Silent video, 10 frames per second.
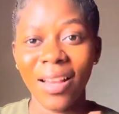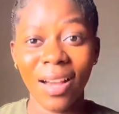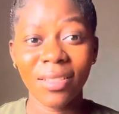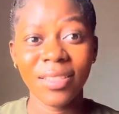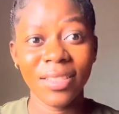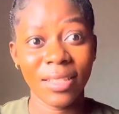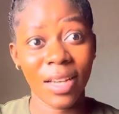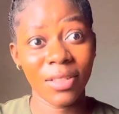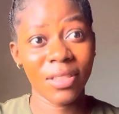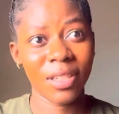I was,
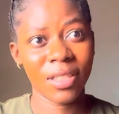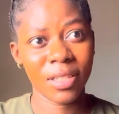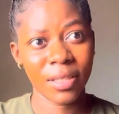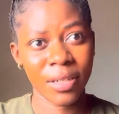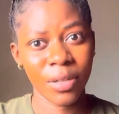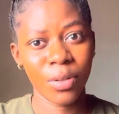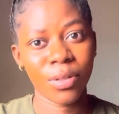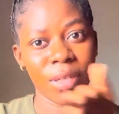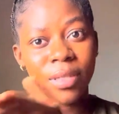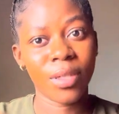I am in JSS 3 going
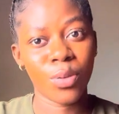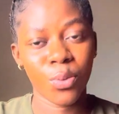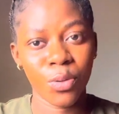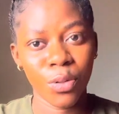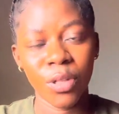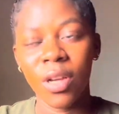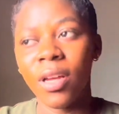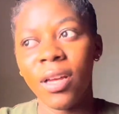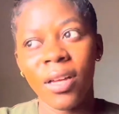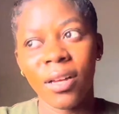
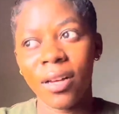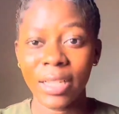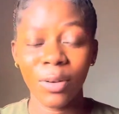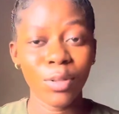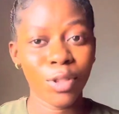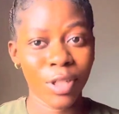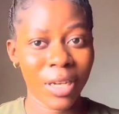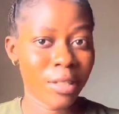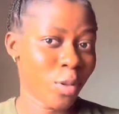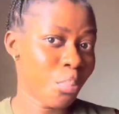SS1. I want to show you
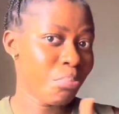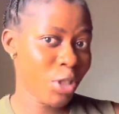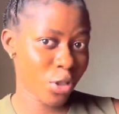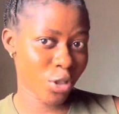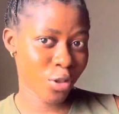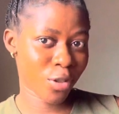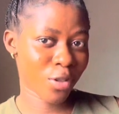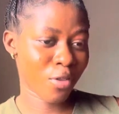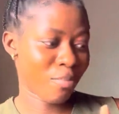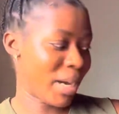guys some
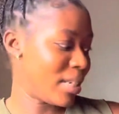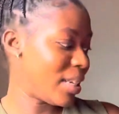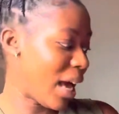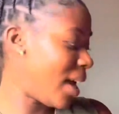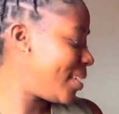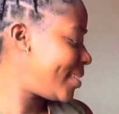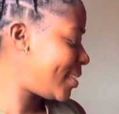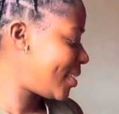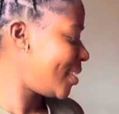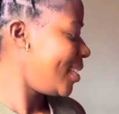pictures of my dad.
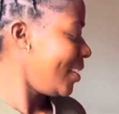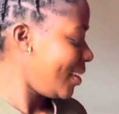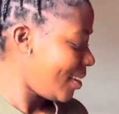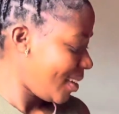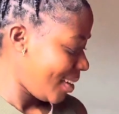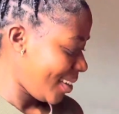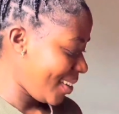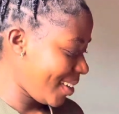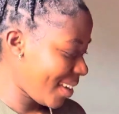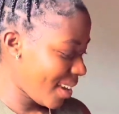
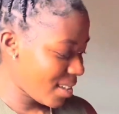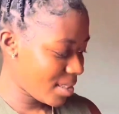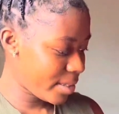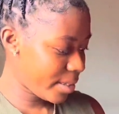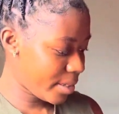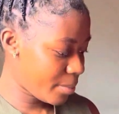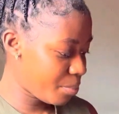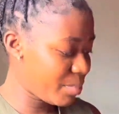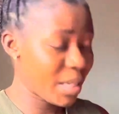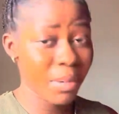Yes,
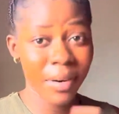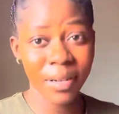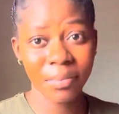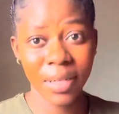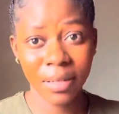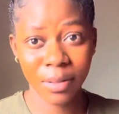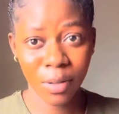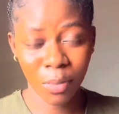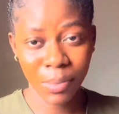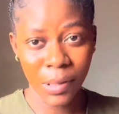um, they buried him in this
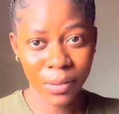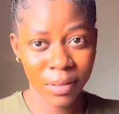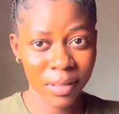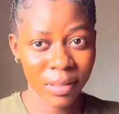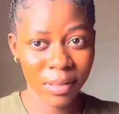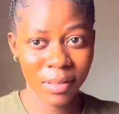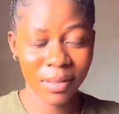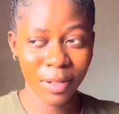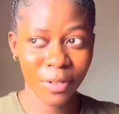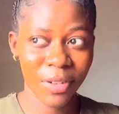compound.
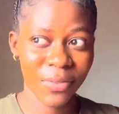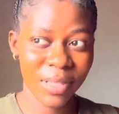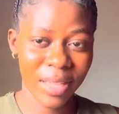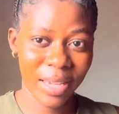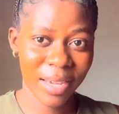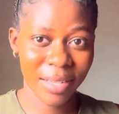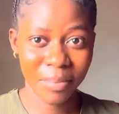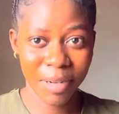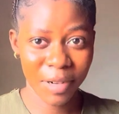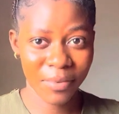His grave is like at
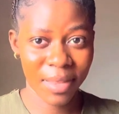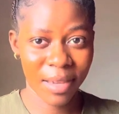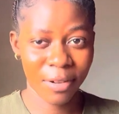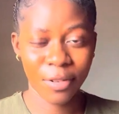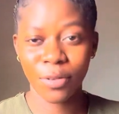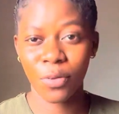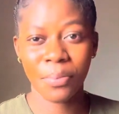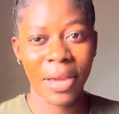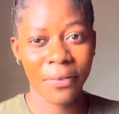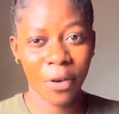the back of the house, so we
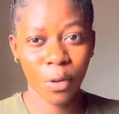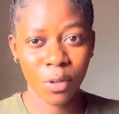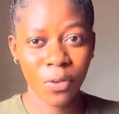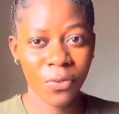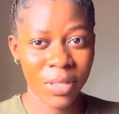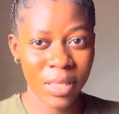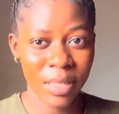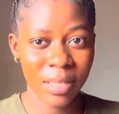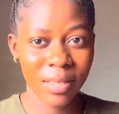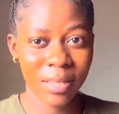might also
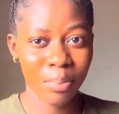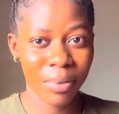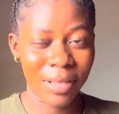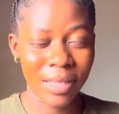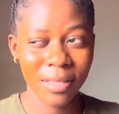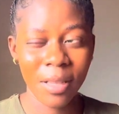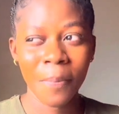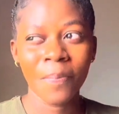visit the place